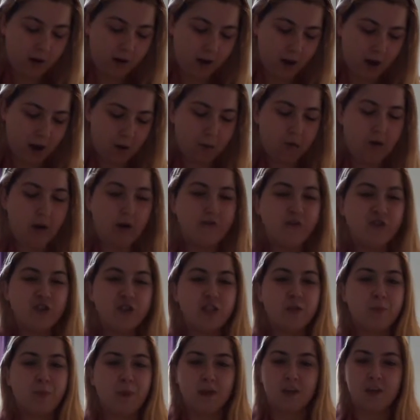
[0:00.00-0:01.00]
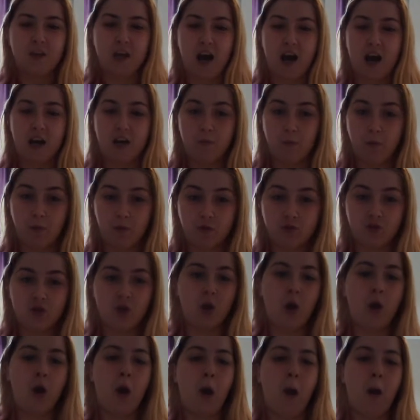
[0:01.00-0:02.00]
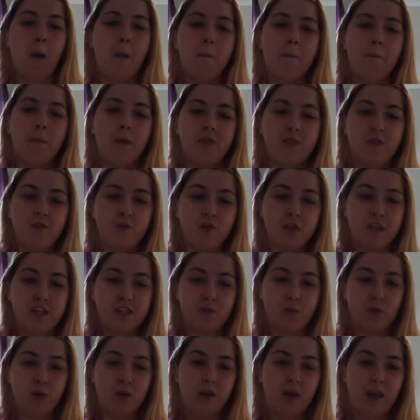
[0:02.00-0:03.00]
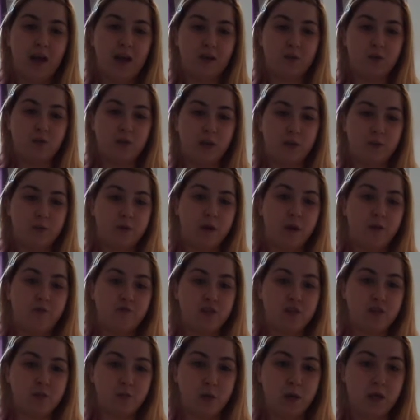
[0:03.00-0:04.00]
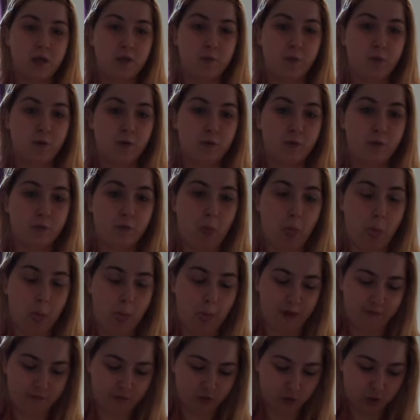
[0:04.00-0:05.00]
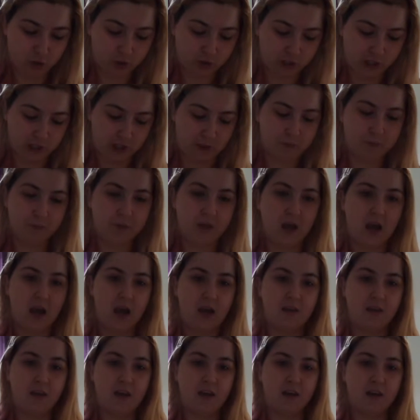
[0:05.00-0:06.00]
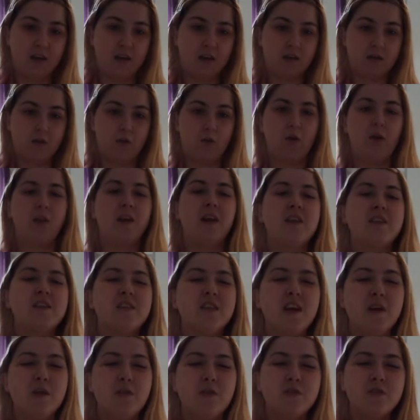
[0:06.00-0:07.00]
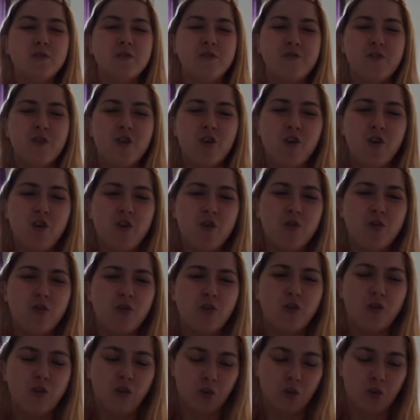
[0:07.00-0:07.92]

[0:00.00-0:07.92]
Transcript: I would love to speak to animals, but there is one language I would love to speak fluently, and that, well actually there's a few.